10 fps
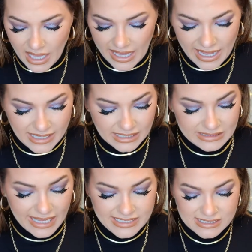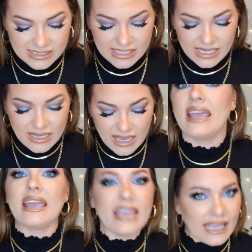And lastly,
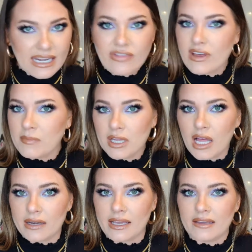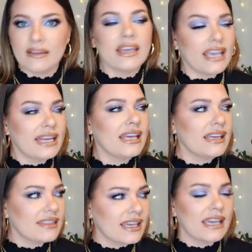anything Milani.
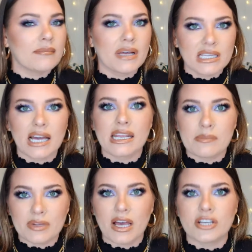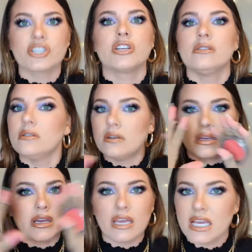Anything Milani blush
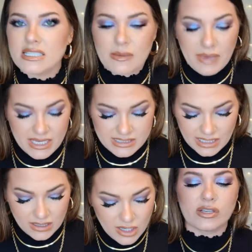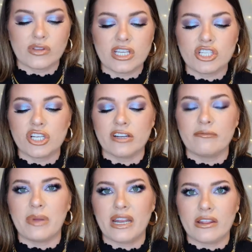is amazing. So this should
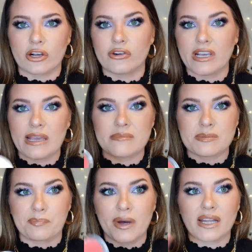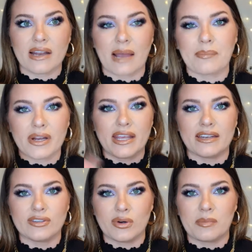have been in the creams, but I put it
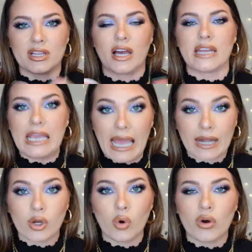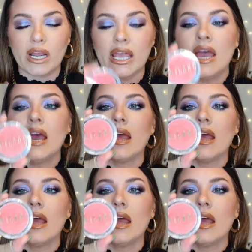into a Milani category.